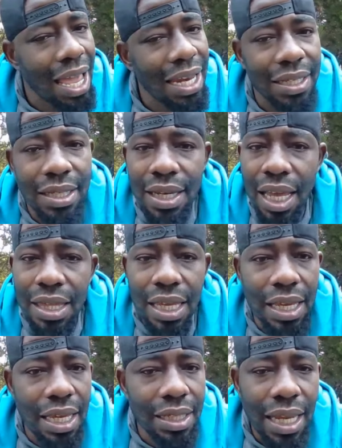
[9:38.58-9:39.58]
And it's
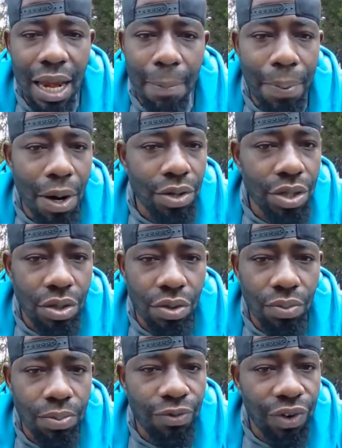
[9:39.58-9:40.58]
nothing, it's not a
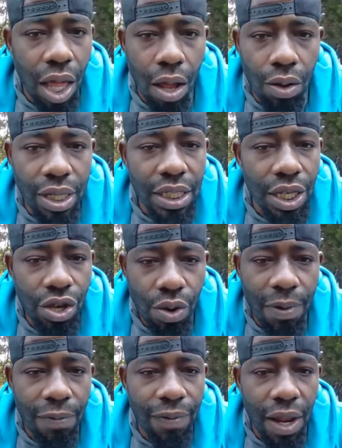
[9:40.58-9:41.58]
personal flaw, it's a
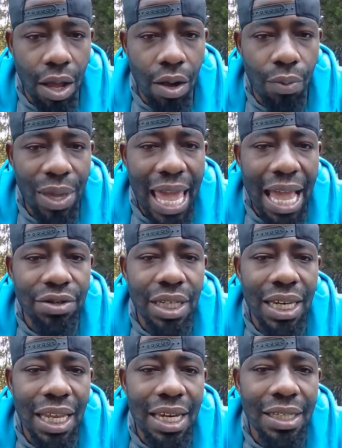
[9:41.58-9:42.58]
human flaw. We
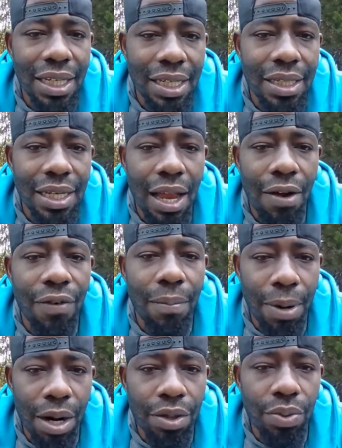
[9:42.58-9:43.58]
actually need attention, y'all,
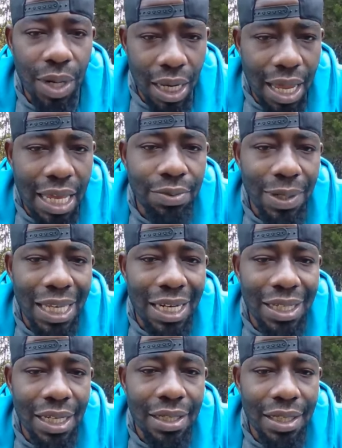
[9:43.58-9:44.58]
from birth. Realize we need
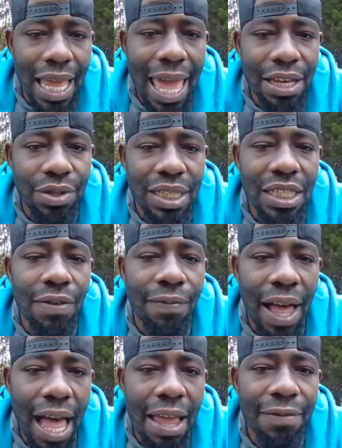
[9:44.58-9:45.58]
attention to actually
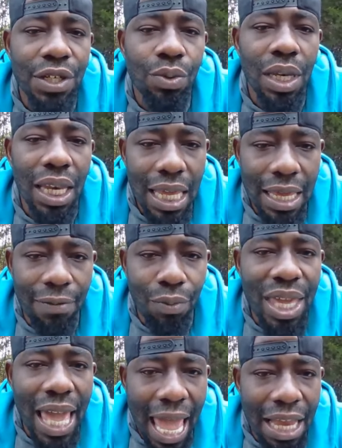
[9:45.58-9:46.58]
survive, to live.
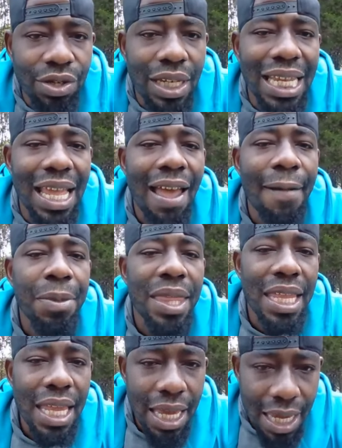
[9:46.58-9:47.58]
We actually
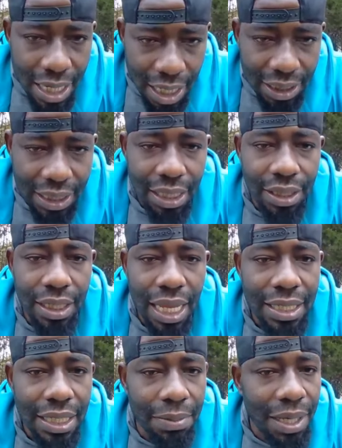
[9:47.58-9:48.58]
need attention.
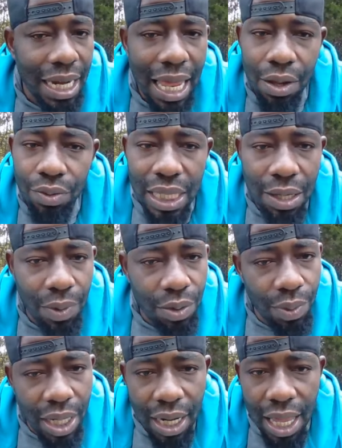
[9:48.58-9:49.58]
That's something that I don't think
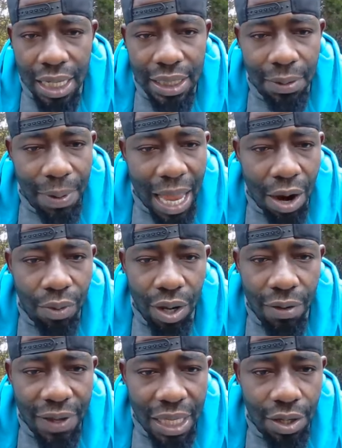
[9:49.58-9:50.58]
we realize the power
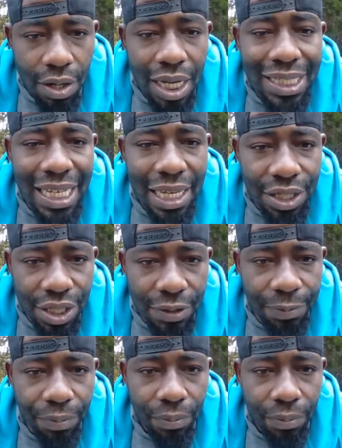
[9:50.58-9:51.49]
of either, attention.